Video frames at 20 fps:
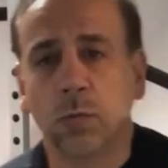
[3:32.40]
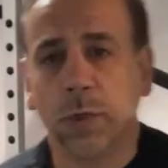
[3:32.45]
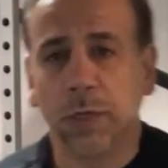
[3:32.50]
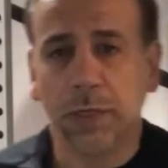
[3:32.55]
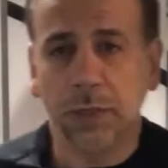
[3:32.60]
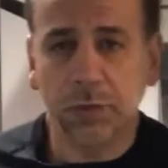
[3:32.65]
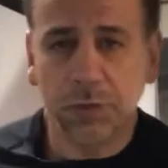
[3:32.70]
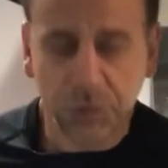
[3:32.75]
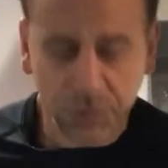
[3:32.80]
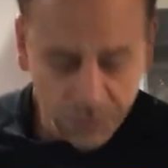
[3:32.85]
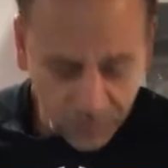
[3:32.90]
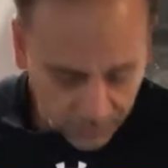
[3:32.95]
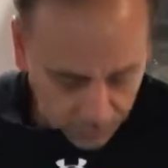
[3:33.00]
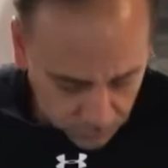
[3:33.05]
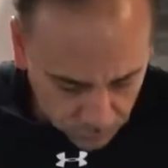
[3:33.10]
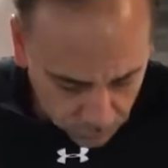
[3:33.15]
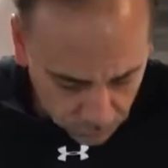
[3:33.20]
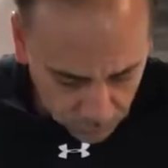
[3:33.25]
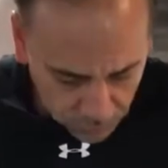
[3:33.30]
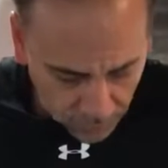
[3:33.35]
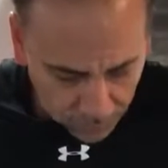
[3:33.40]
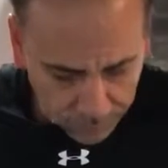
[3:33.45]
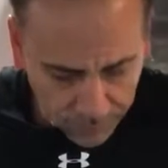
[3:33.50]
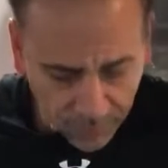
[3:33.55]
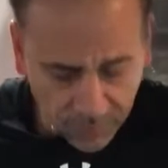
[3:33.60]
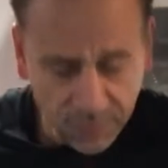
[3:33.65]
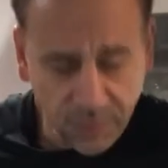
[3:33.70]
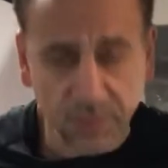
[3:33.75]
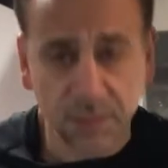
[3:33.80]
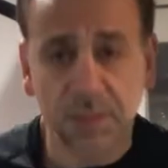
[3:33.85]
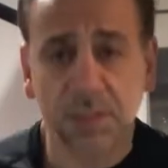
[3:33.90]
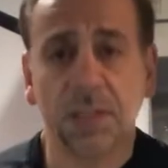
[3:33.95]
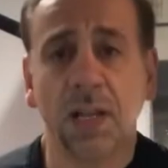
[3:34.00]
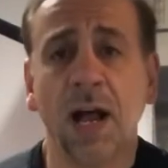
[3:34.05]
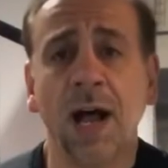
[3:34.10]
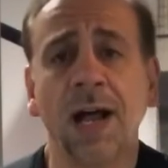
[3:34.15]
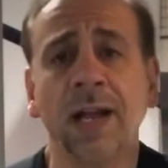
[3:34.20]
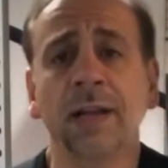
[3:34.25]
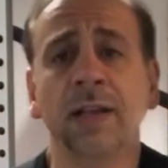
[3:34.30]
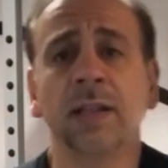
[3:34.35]
where you just take 2 dumbbells at the
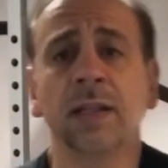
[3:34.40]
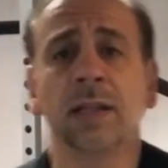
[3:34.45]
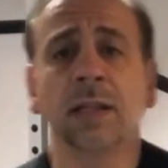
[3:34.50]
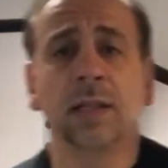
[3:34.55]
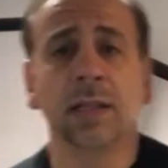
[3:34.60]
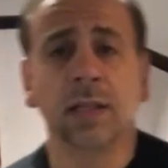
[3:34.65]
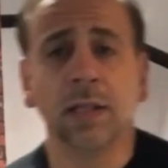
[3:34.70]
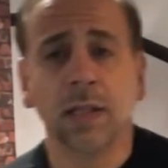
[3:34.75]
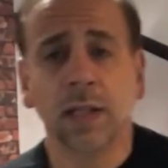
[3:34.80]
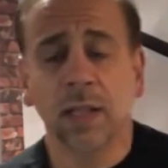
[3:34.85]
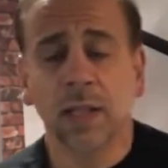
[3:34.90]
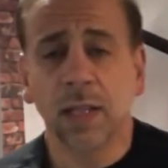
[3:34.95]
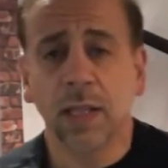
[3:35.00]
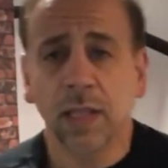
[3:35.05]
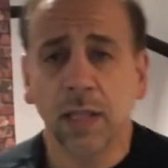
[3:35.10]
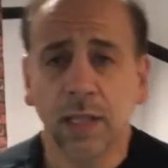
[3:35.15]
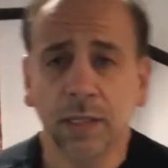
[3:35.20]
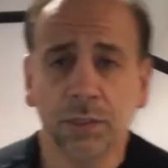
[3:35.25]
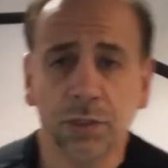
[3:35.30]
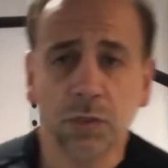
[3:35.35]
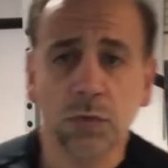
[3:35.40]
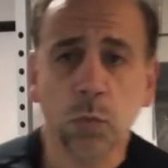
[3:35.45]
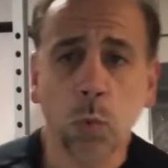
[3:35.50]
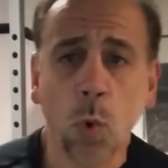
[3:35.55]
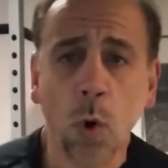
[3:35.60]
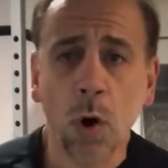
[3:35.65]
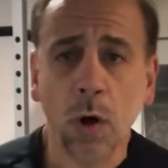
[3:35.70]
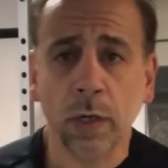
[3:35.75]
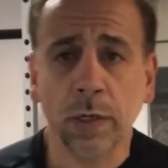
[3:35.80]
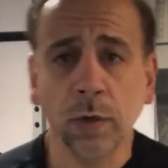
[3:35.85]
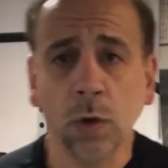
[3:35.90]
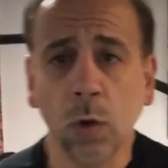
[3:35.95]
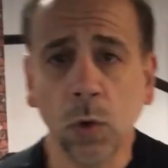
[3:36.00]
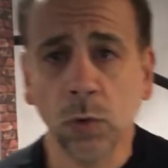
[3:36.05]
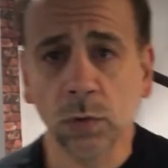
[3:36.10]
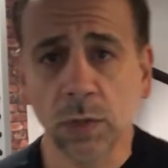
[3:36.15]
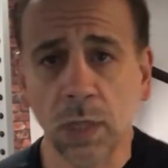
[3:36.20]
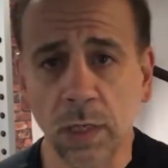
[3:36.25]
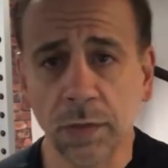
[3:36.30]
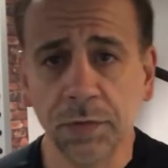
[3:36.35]
side and just walk and
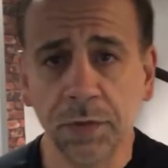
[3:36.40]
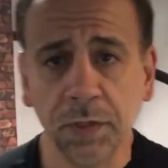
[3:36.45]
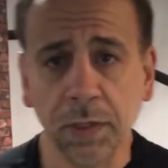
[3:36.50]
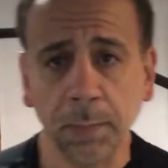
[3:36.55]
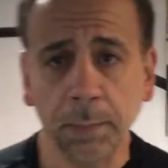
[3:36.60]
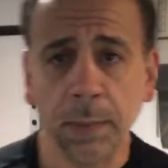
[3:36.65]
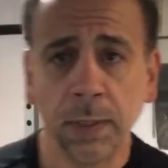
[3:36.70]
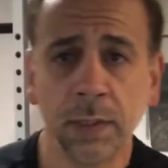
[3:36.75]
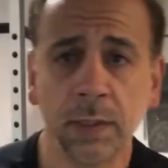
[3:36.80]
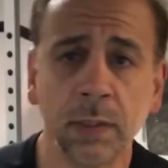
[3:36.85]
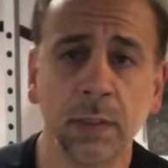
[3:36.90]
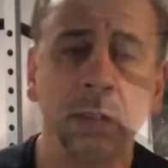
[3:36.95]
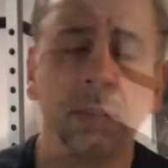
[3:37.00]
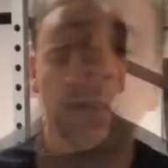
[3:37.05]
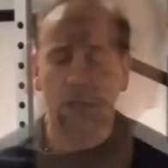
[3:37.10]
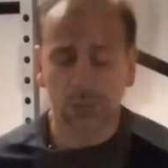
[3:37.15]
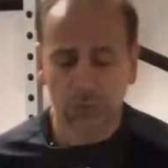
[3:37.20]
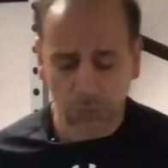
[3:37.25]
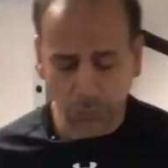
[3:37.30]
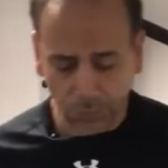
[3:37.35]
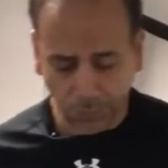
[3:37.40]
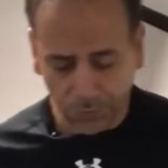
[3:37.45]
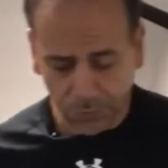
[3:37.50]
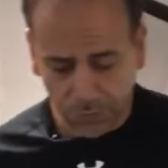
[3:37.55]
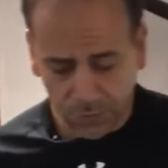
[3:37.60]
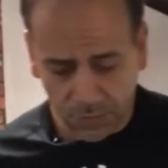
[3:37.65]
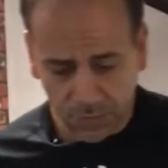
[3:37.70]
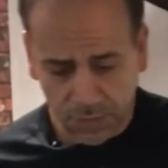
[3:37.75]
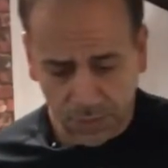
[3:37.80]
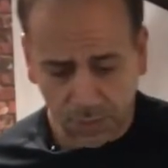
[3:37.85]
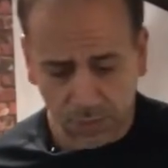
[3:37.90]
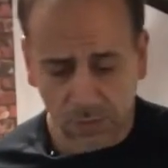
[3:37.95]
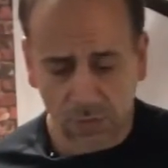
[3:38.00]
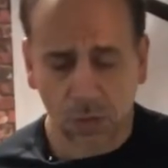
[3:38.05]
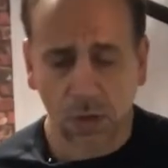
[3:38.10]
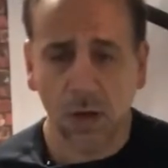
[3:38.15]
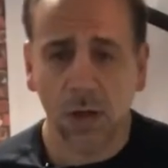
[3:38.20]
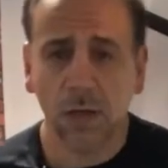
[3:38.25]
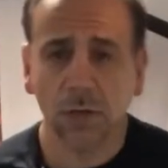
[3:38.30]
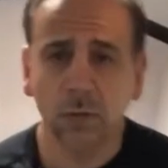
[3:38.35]
hold on to them. So 30
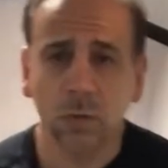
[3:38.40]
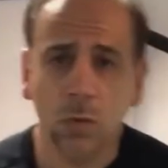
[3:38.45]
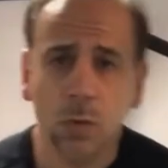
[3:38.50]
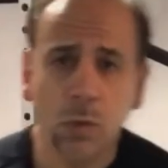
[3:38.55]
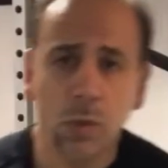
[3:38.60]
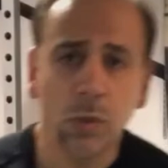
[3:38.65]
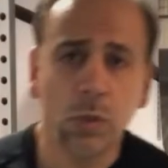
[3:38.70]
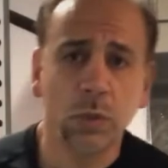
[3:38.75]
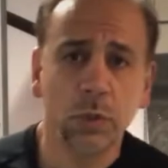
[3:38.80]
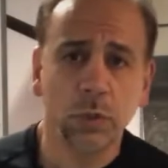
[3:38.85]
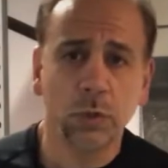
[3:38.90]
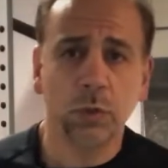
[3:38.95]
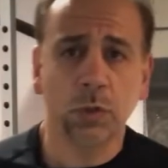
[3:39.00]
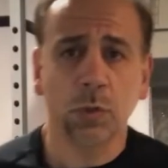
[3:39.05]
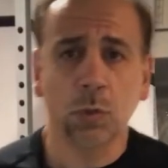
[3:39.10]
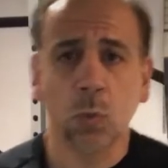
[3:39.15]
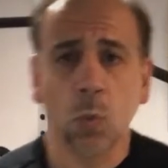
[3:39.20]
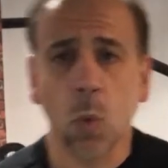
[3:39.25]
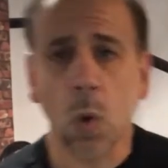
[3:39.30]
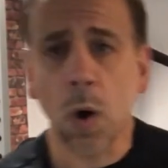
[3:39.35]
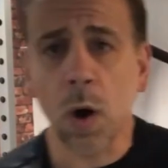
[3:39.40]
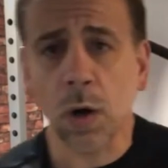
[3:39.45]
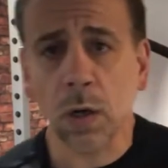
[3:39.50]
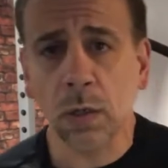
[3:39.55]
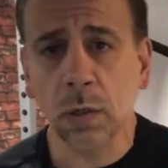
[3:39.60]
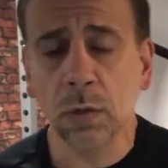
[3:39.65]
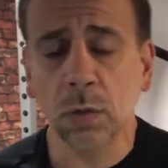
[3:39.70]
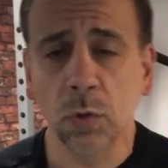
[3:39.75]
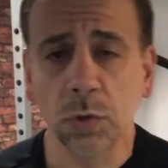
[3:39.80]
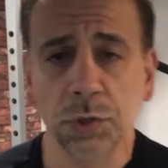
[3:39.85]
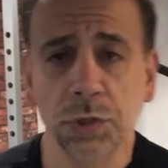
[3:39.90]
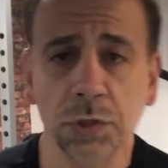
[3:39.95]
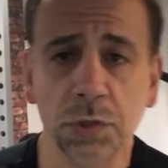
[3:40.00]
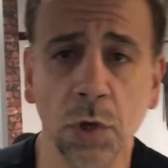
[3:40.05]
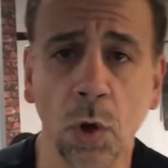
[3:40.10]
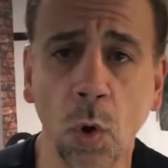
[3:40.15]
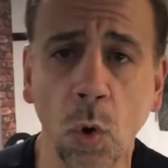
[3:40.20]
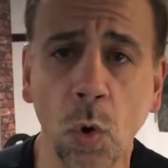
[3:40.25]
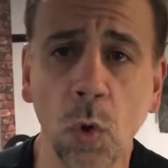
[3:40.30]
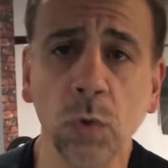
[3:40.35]
seconds on, you can walk or
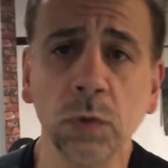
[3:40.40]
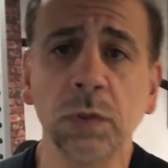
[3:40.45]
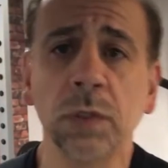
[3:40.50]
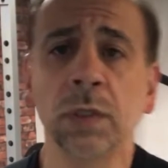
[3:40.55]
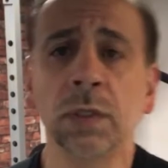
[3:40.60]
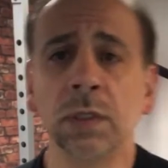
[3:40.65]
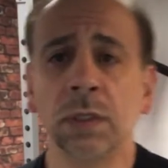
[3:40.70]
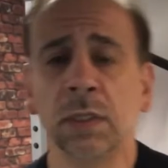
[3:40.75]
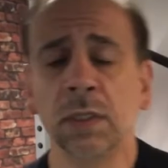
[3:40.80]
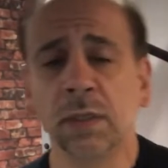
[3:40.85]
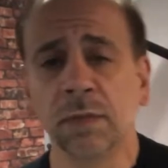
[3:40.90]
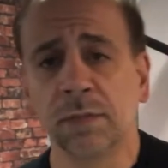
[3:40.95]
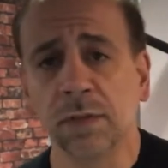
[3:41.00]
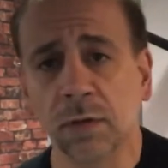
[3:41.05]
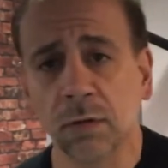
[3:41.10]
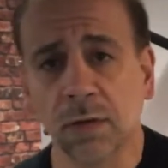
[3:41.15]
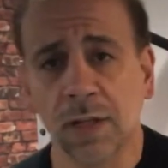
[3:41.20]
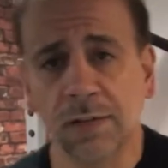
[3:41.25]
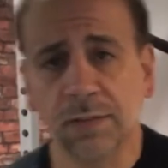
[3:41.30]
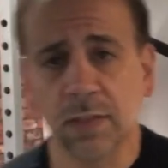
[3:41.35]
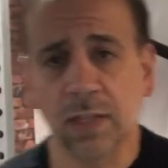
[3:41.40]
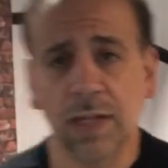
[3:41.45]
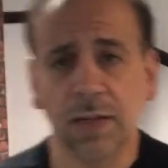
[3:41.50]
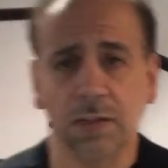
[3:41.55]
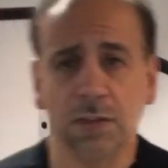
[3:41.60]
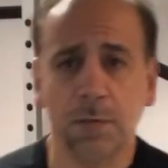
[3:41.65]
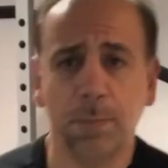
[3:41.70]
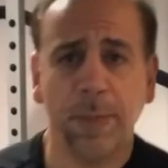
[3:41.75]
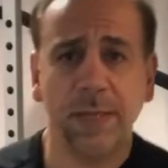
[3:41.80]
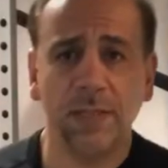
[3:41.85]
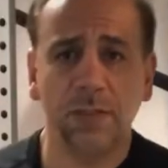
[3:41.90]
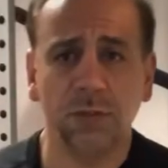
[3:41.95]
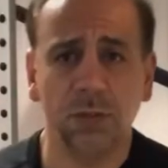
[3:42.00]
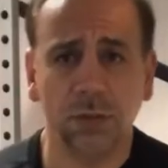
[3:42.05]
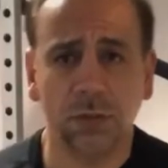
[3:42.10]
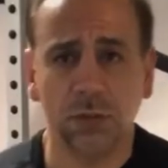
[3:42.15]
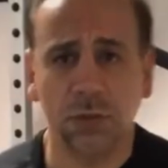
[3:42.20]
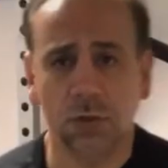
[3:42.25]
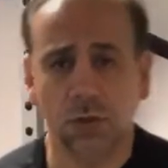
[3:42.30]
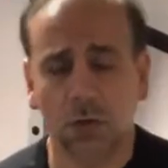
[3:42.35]
just hold. If you don't have a lot of
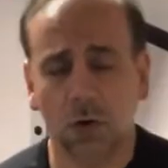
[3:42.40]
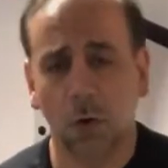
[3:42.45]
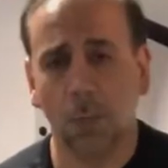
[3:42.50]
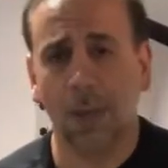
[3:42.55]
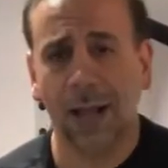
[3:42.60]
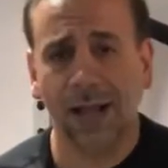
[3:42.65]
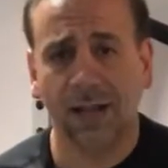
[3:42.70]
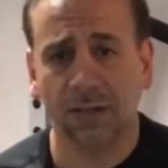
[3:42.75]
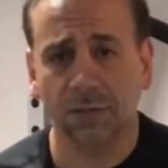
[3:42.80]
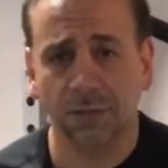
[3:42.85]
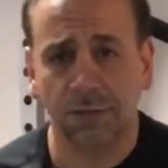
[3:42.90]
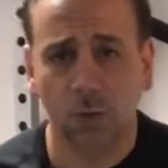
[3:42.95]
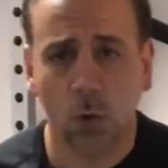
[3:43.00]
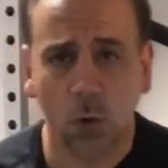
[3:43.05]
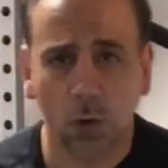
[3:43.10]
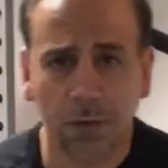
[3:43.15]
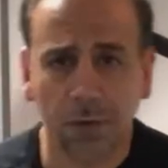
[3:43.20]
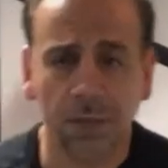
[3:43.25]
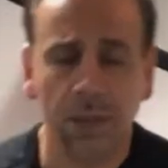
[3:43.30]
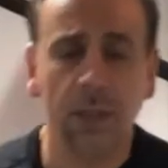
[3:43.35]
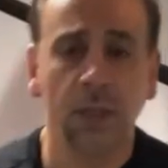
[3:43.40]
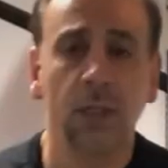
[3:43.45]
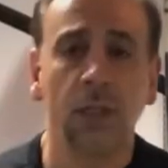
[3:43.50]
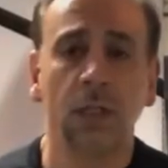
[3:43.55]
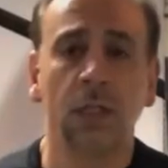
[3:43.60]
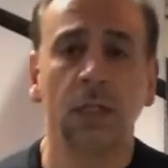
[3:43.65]
space, you can just go back and forth.